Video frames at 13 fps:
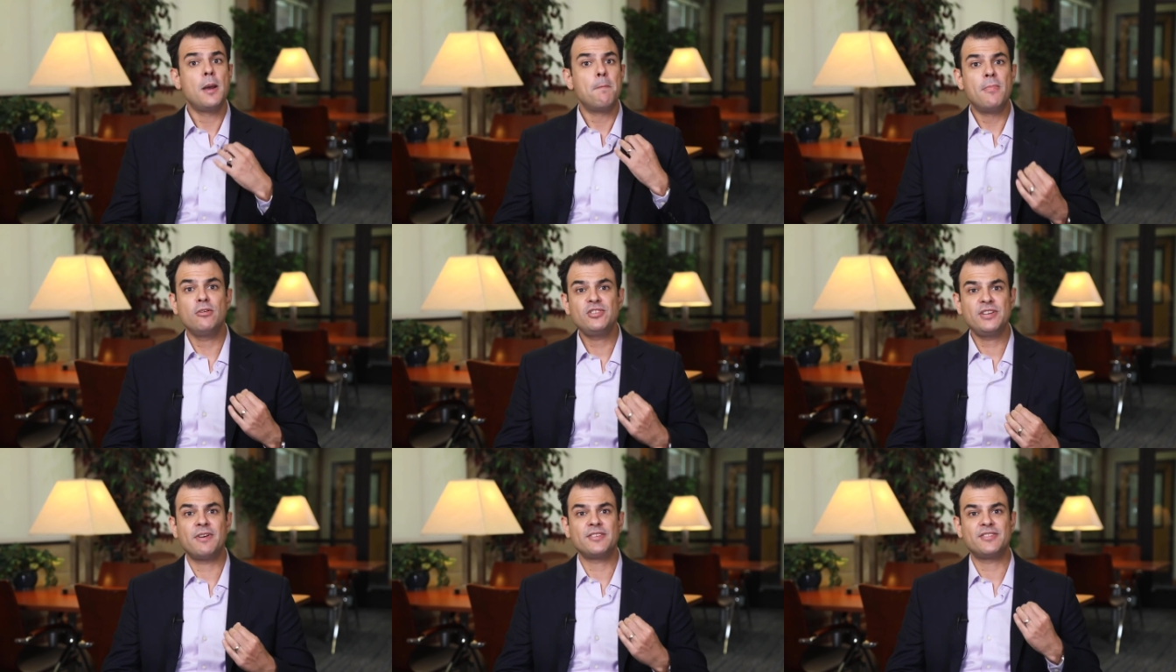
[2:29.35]

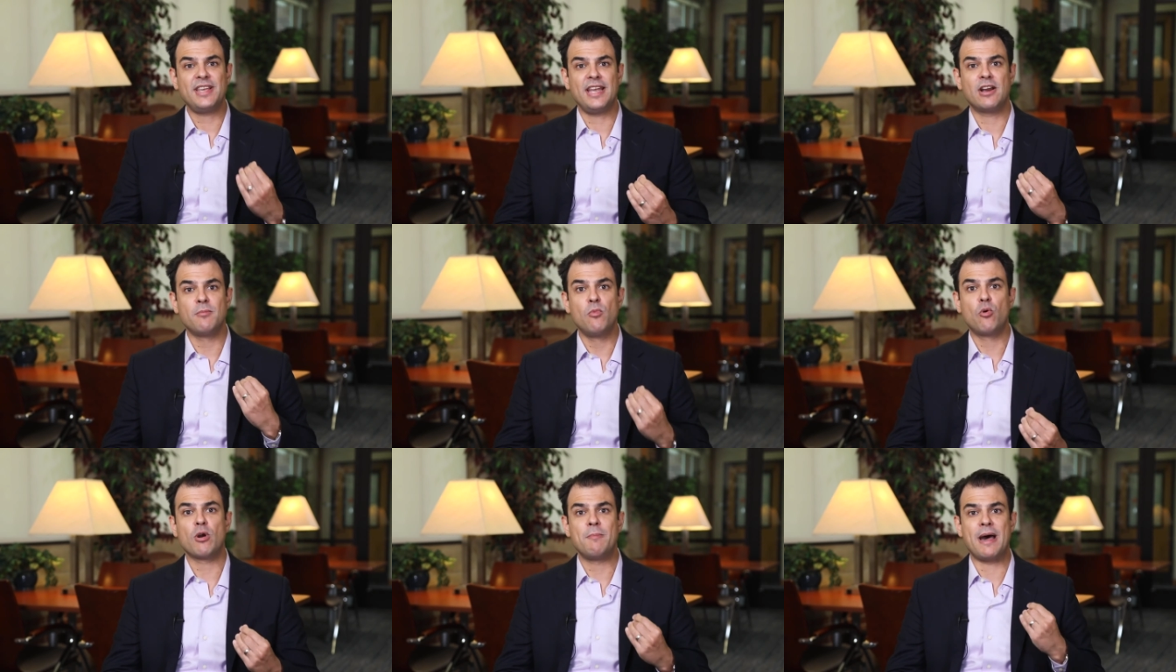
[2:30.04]
most of us care
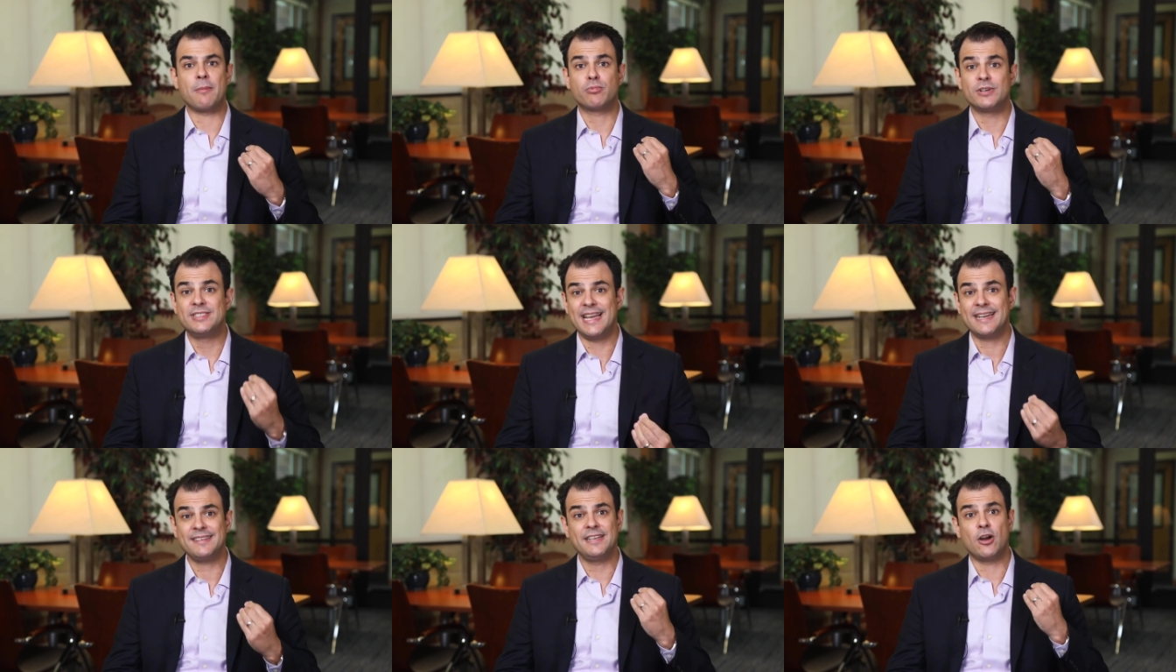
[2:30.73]
more about
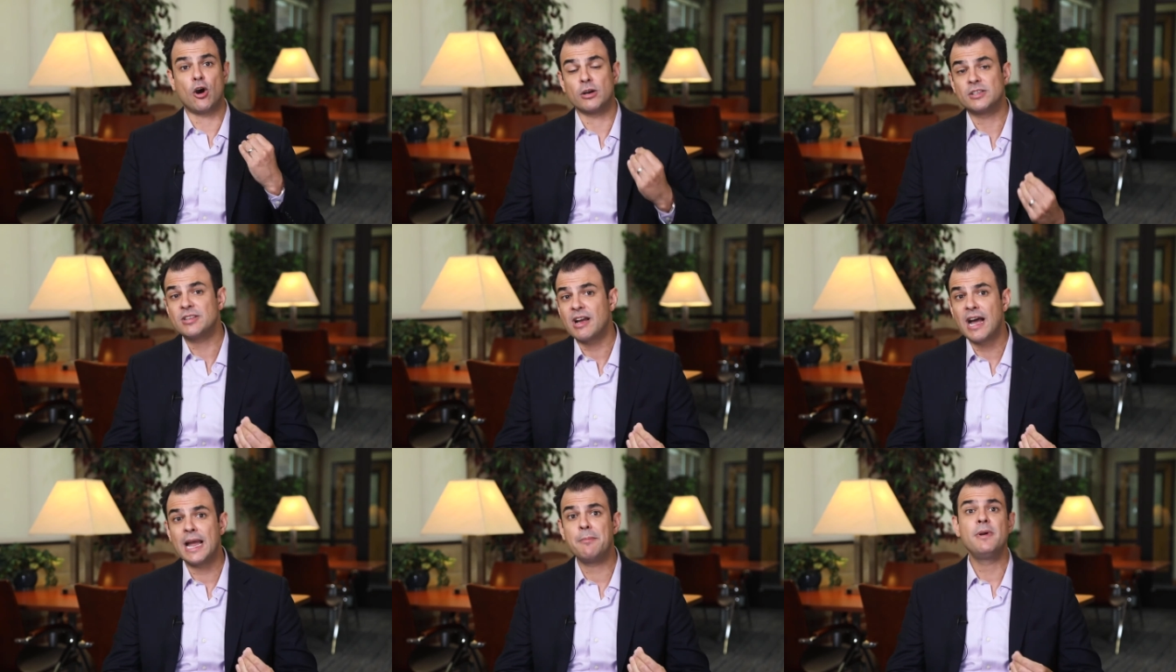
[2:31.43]
protecting our
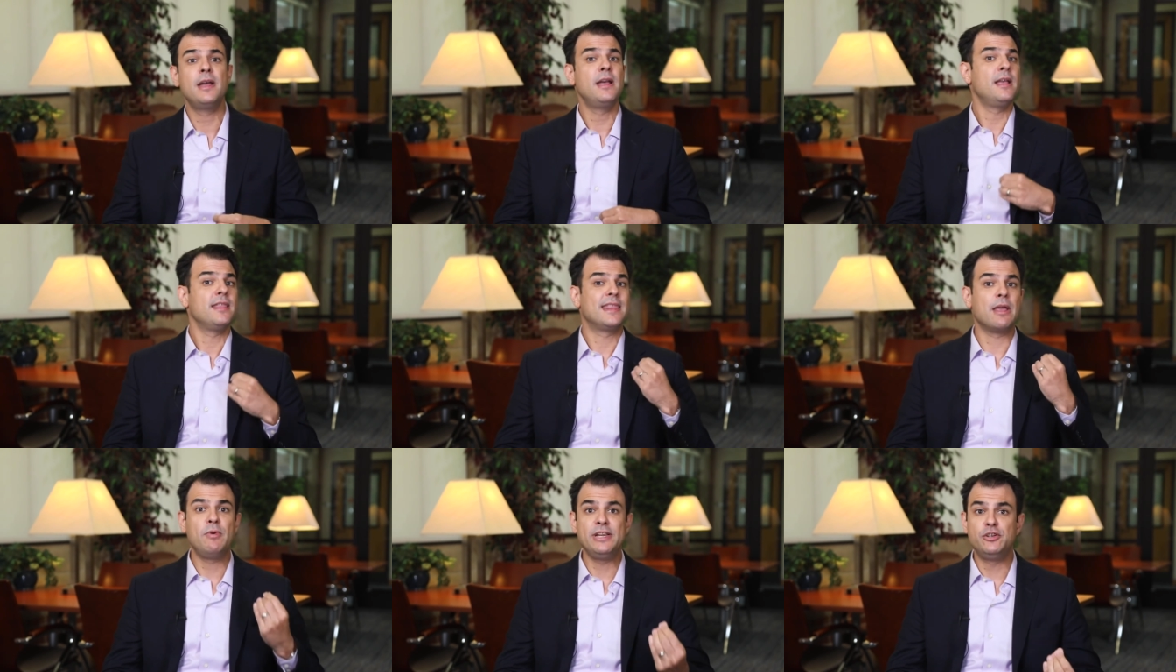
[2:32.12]
time
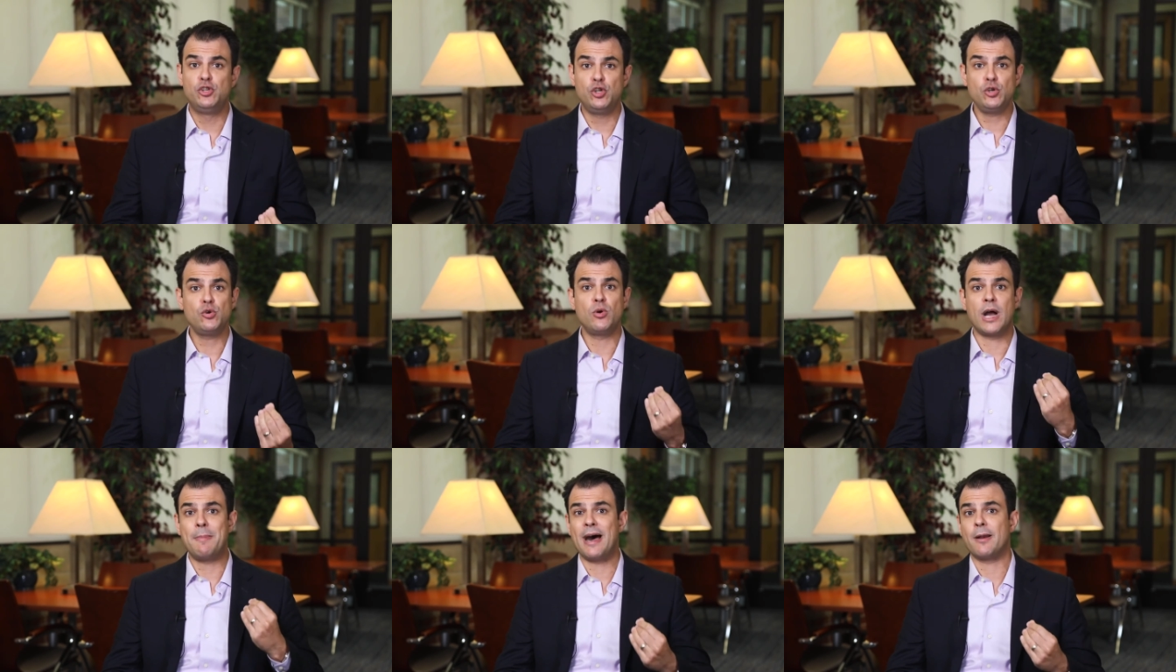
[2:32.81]
than we
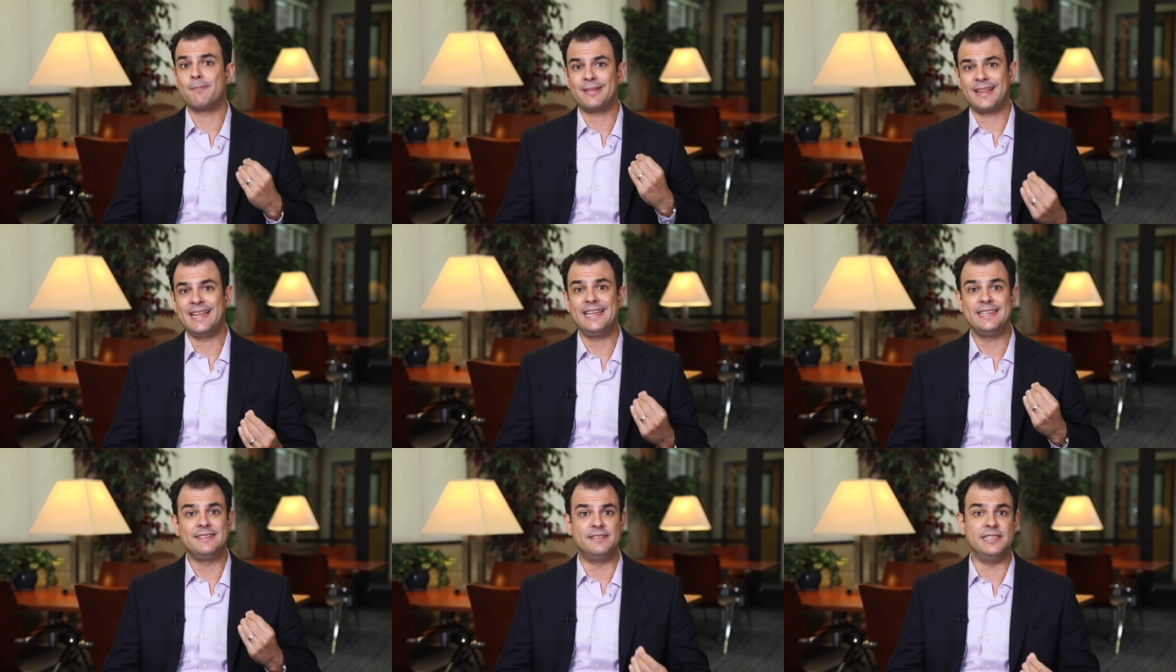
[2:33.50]
do about
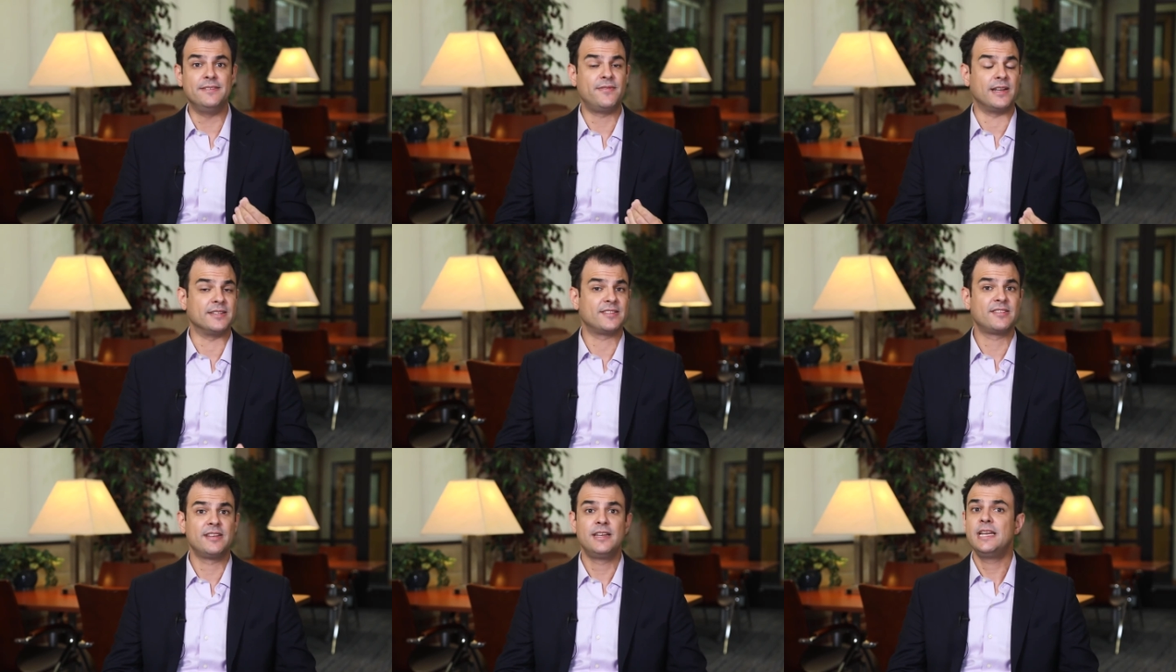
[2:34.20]
playing
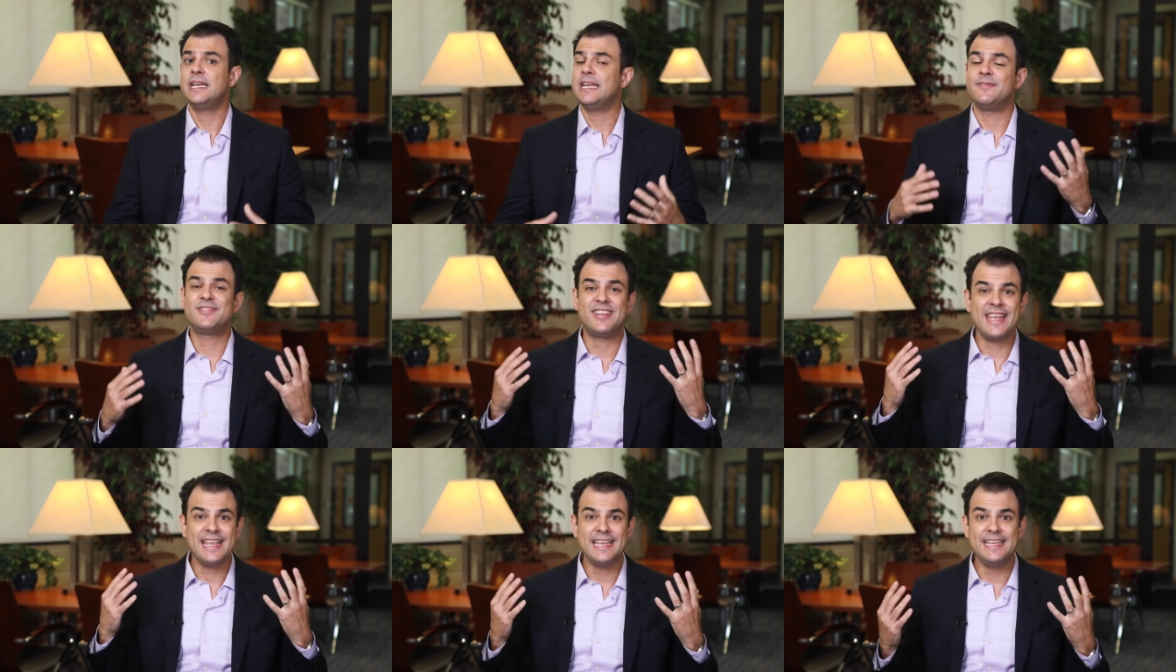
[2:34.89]
defense. If
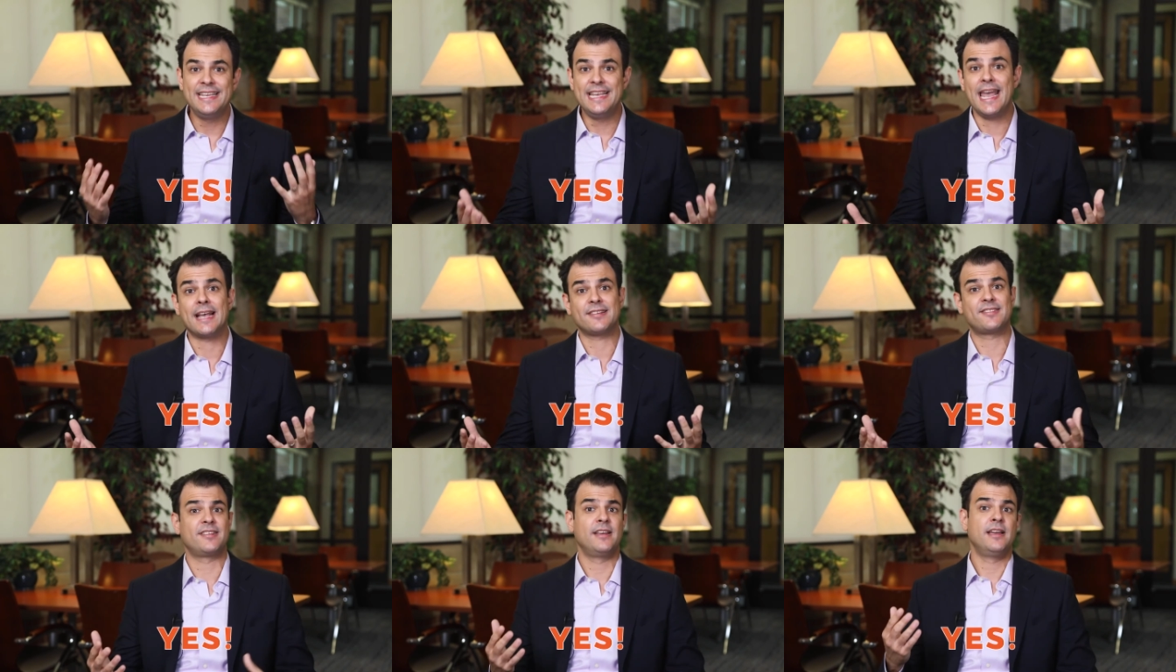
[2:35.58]
saying
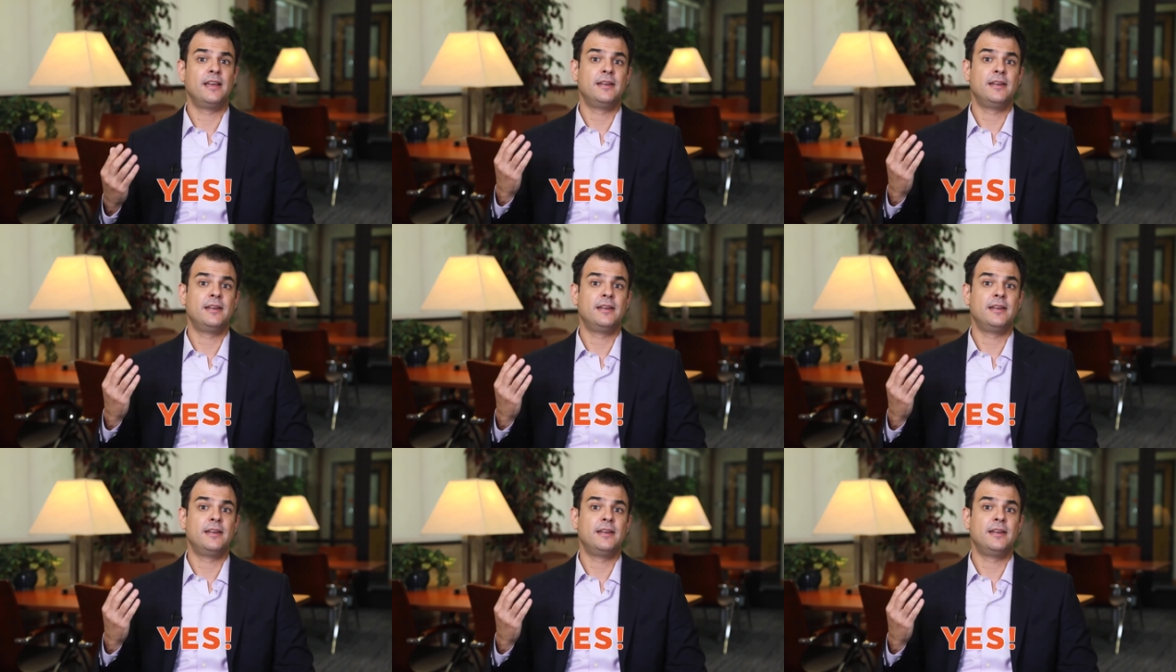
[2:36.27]
yes